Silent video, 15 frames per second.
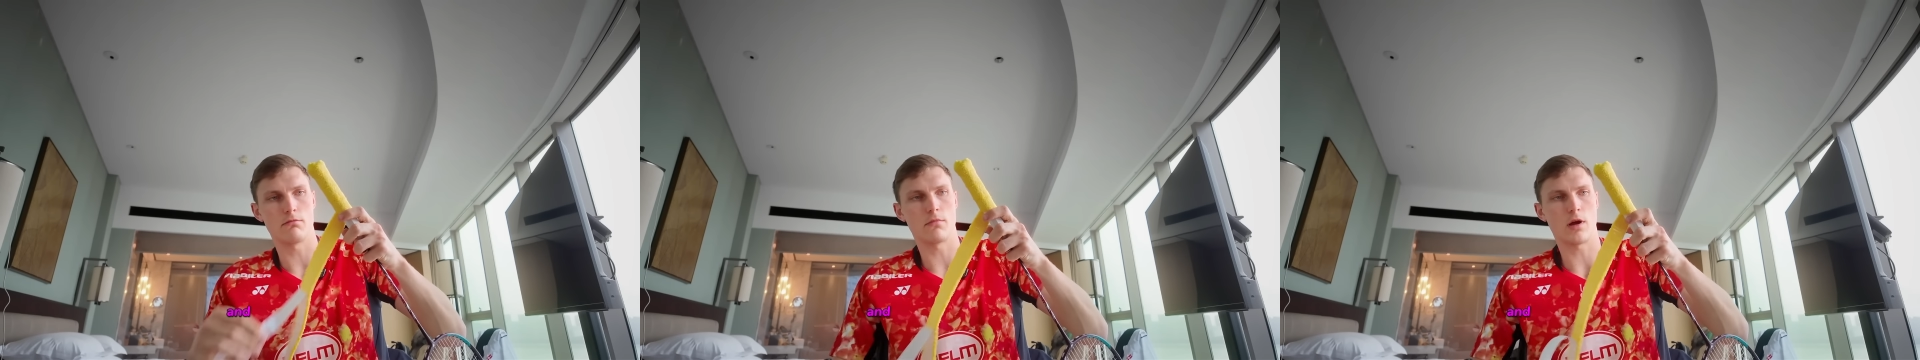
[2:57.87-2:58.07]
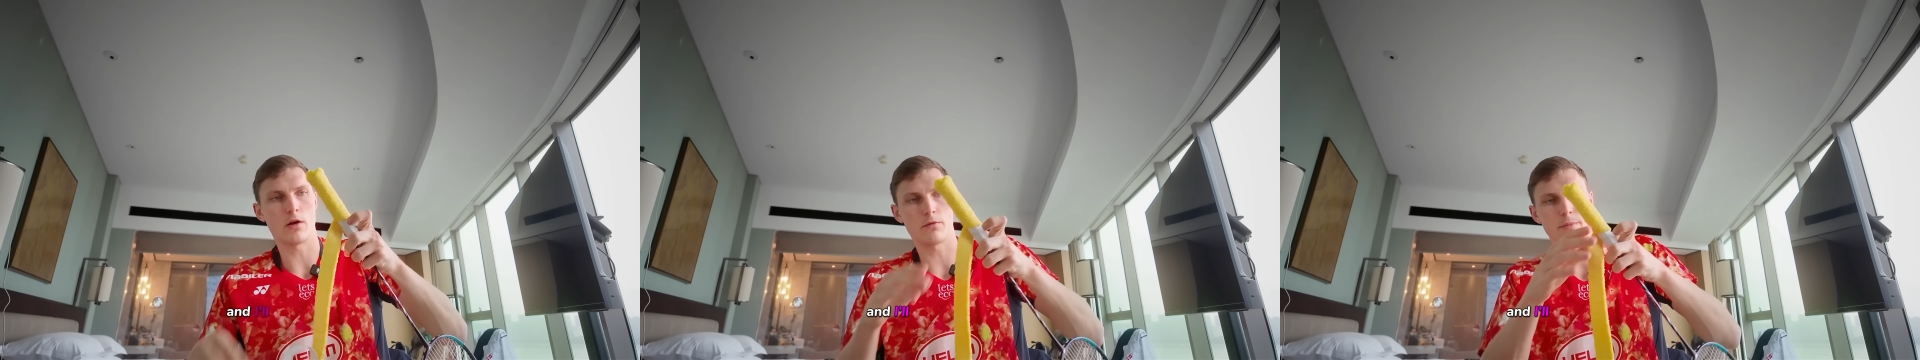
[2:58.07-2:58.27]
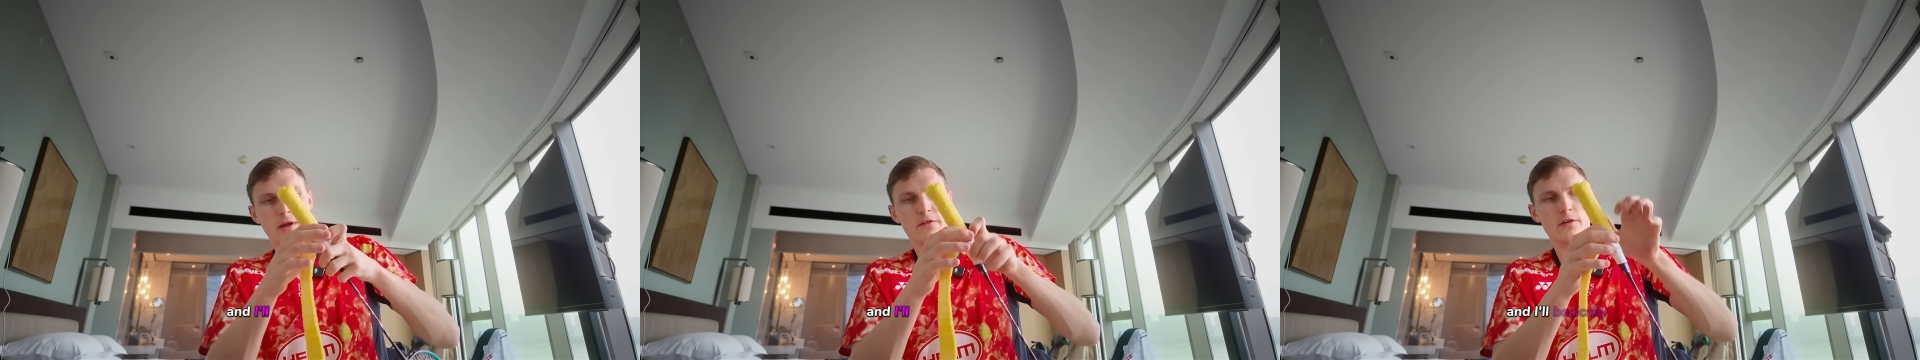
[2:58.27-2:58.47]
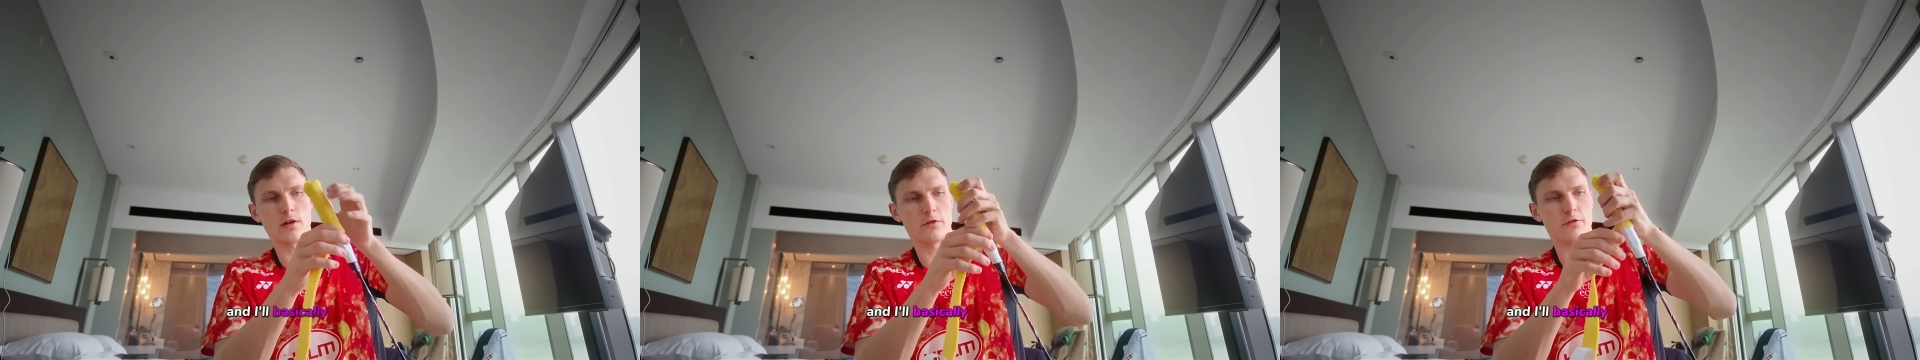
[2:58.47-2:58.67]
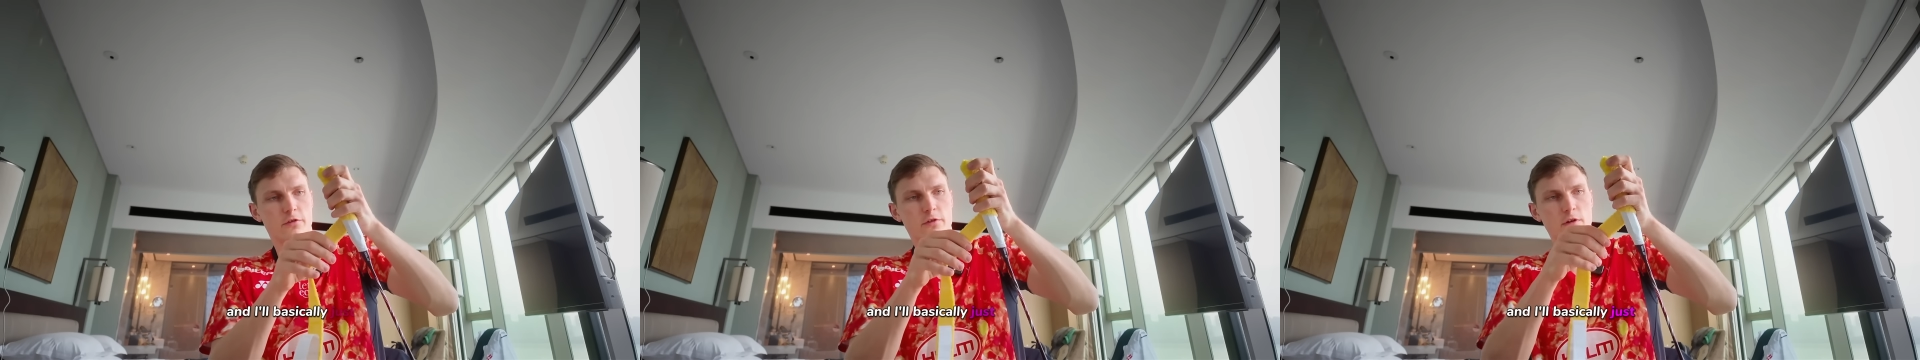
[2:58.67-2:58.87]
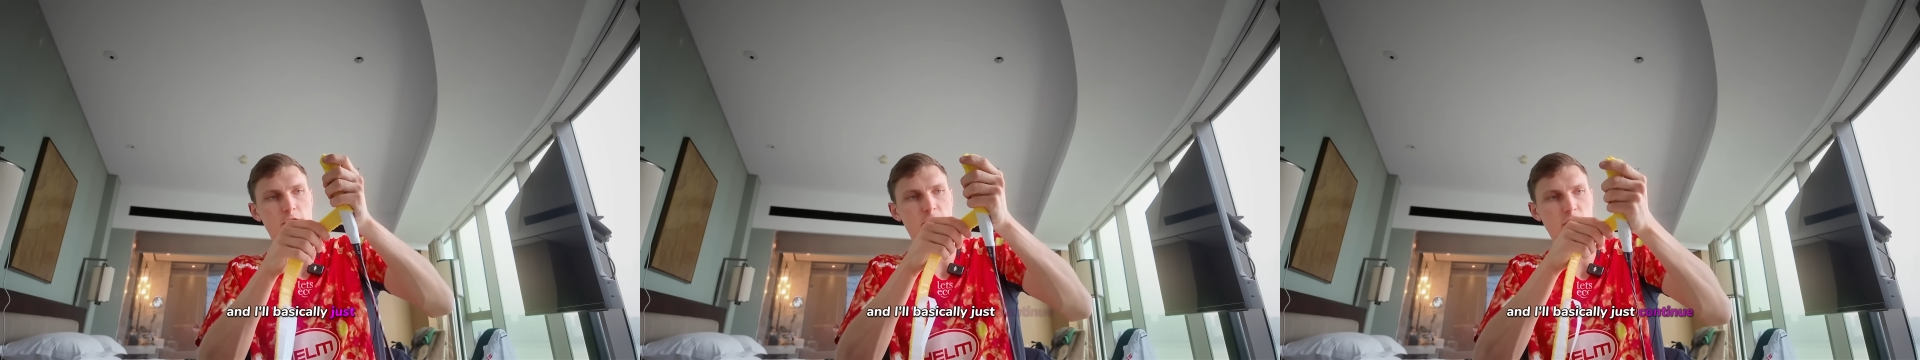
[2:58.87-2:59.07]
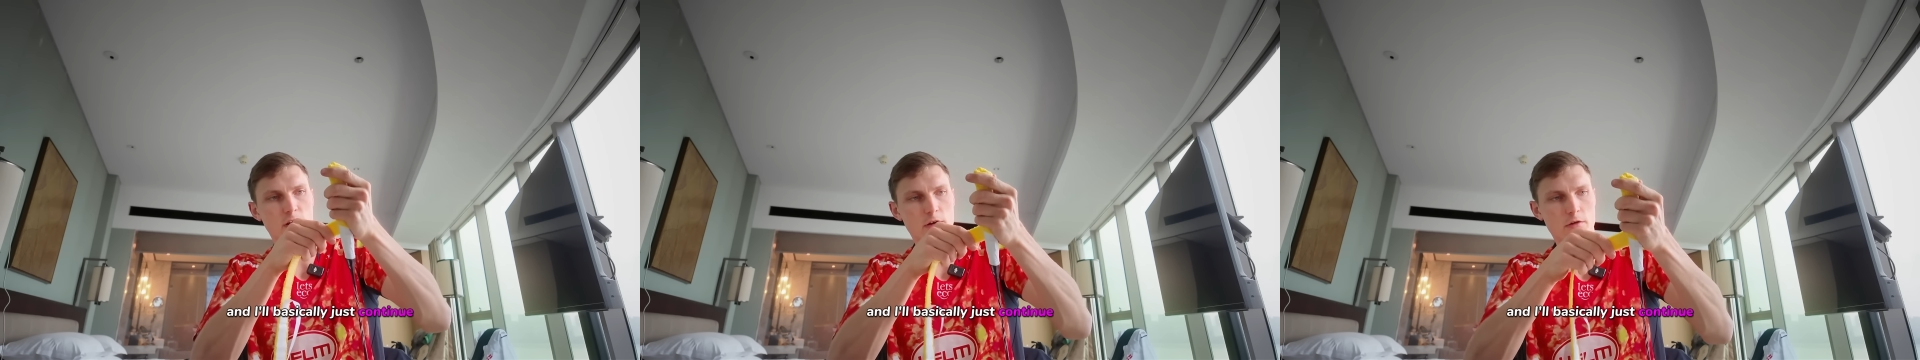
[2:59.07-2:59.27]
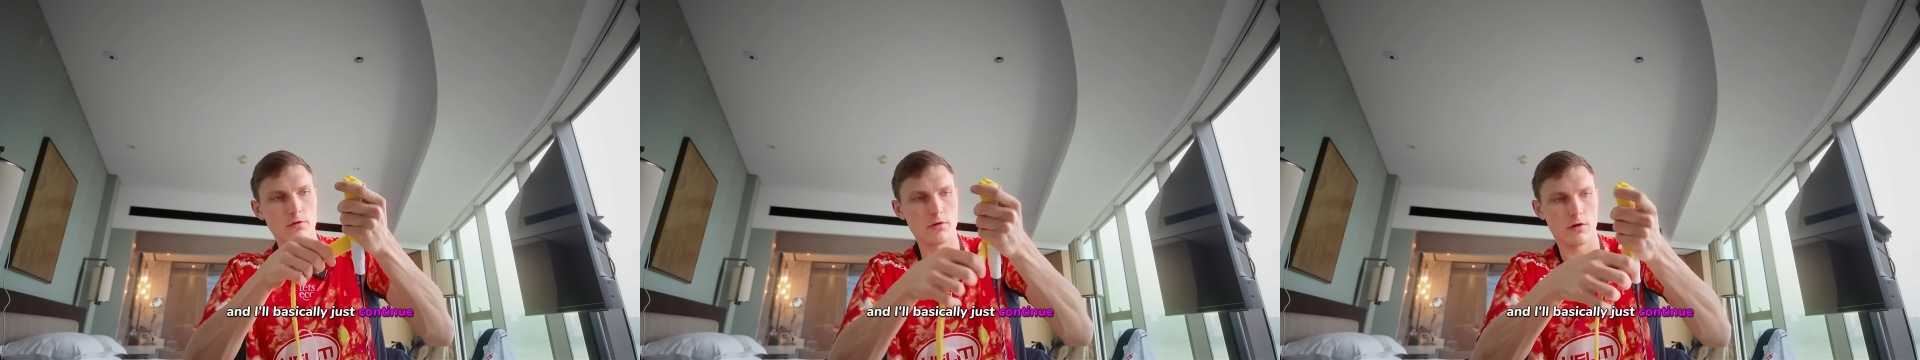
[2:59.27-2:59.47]
I'll basically just
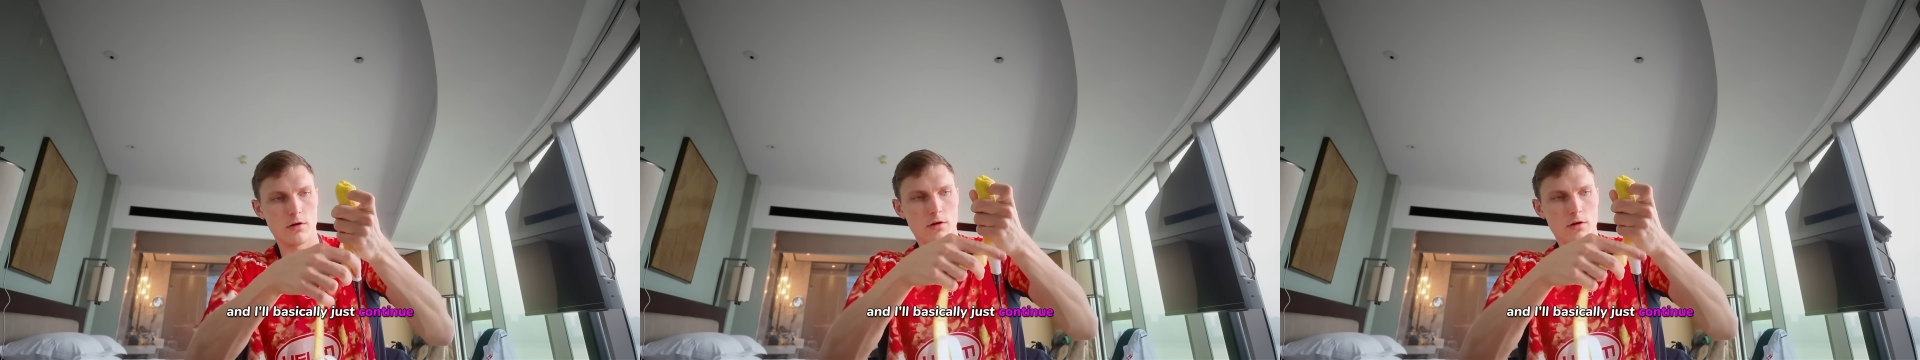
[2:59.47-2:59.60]
continue